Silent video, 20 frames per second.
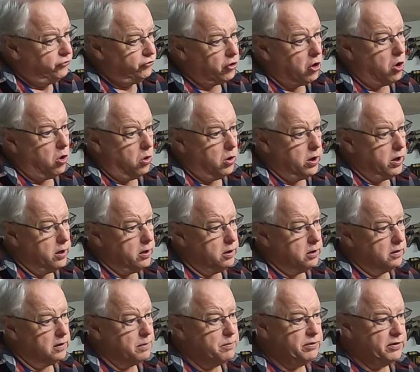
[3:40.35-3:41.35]
So
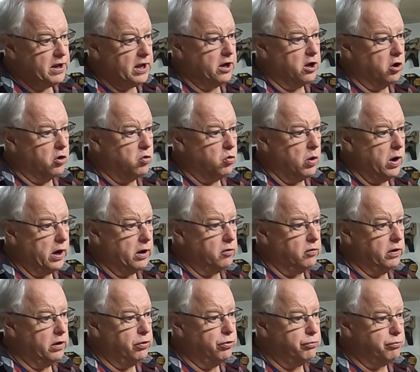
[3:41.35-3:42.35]
let me take you
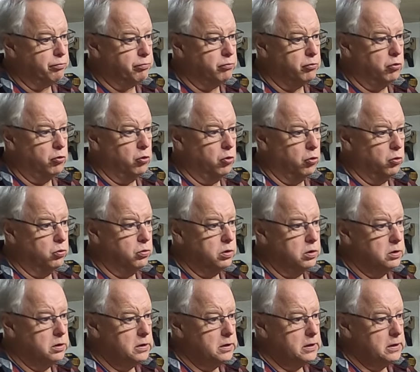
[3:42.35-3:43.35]
quickly
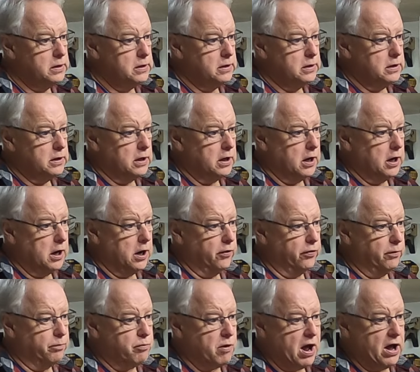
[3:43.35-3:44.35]
through
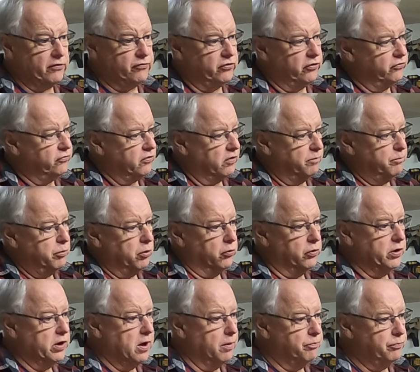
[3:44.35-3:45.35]
the process of
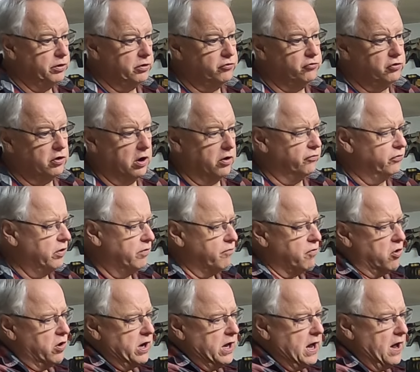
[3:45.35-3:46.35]
building up these shelves.
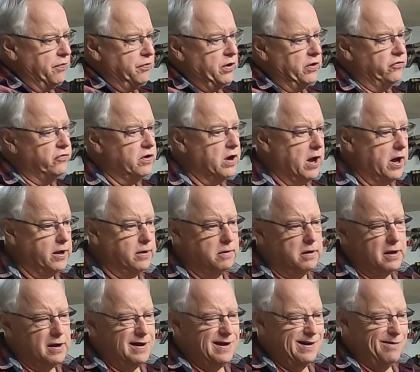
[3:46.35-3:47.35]
I've already got these
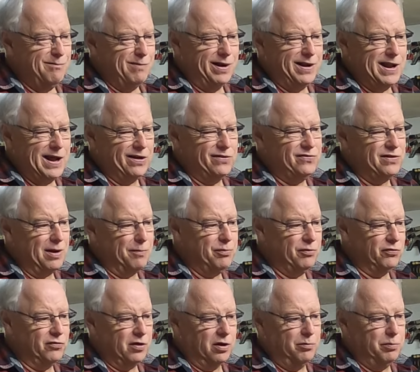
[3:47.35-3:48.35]
cut. My next
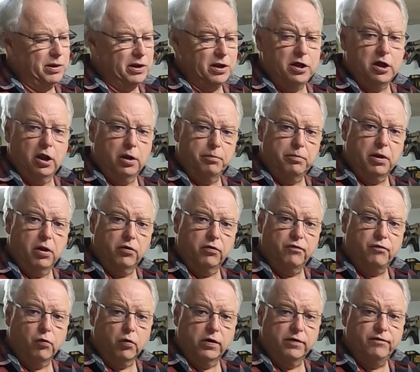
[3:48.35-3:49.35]
step is going to be to cut them
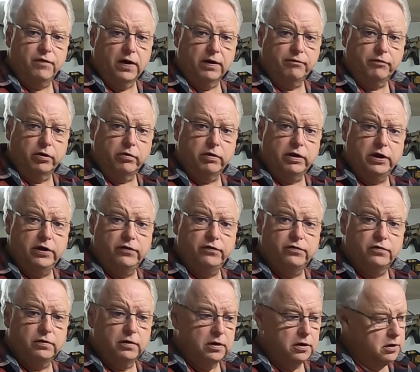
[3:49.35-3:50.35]
down to 45
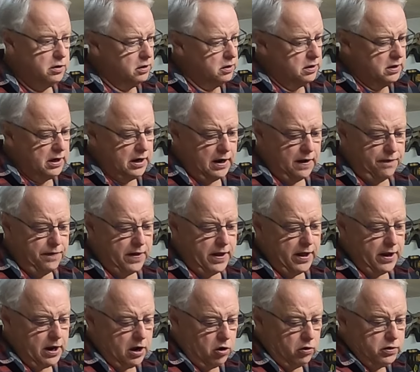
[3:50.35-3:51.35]
degrees, and
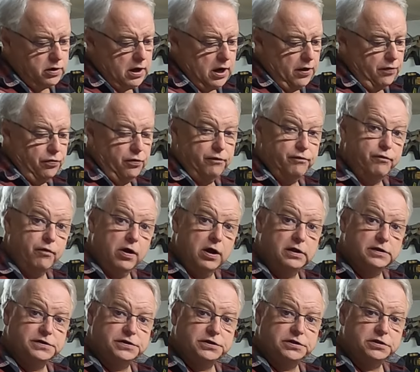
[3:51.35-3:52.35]
then I'll cut the
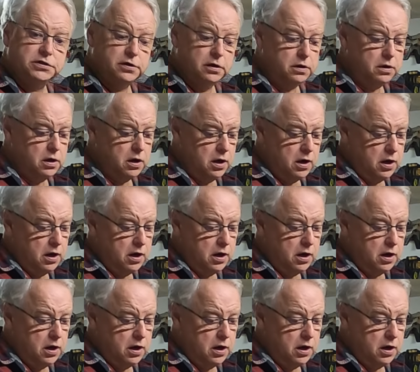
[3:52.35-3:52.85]
fronts.